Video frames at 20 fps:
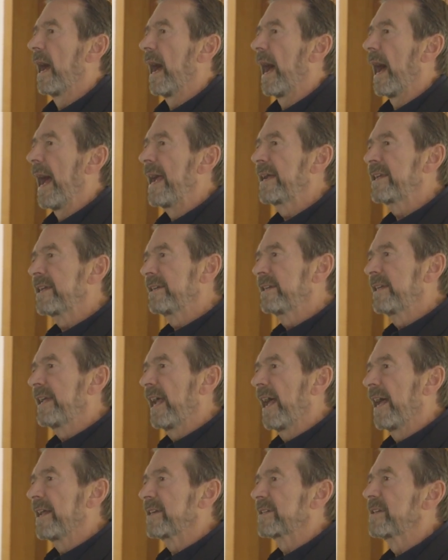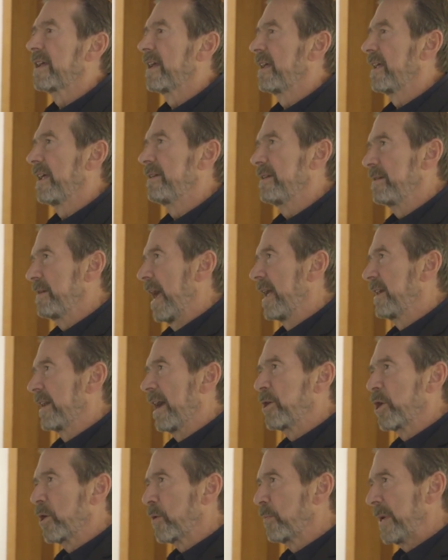I can get, and
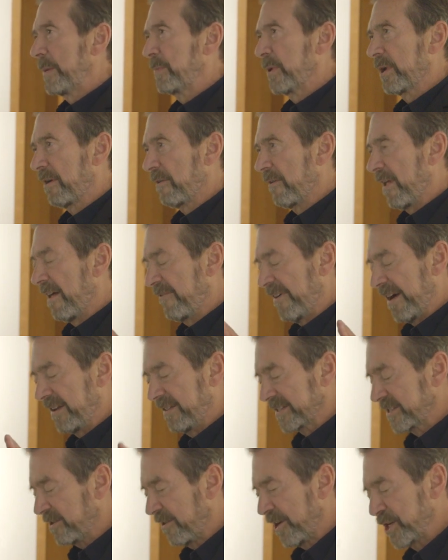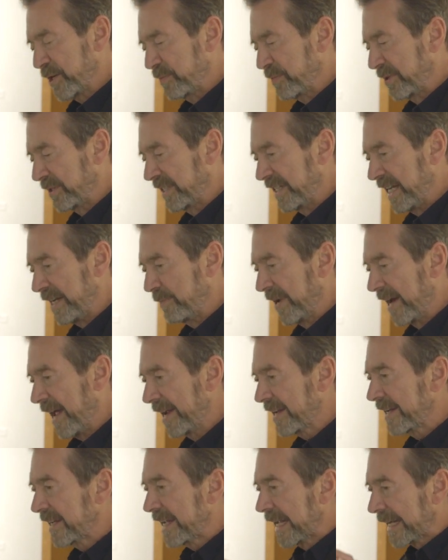I know people will find this hard to believe, but I
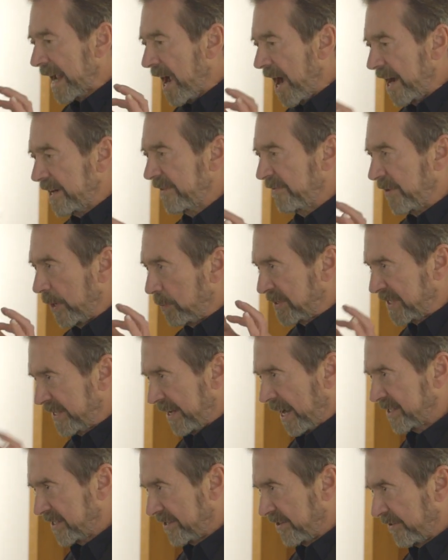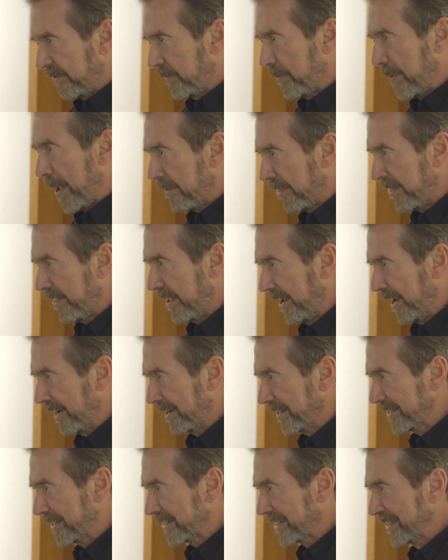can get kind of obsessive about
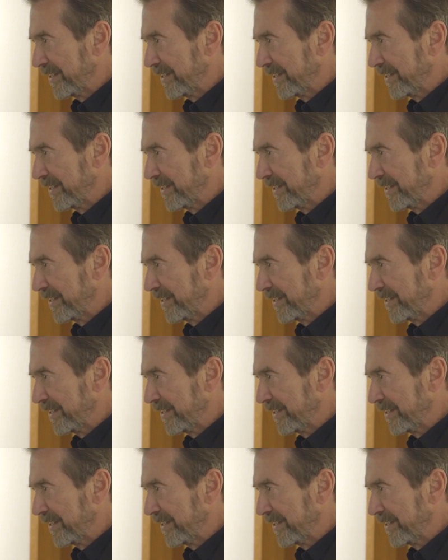things.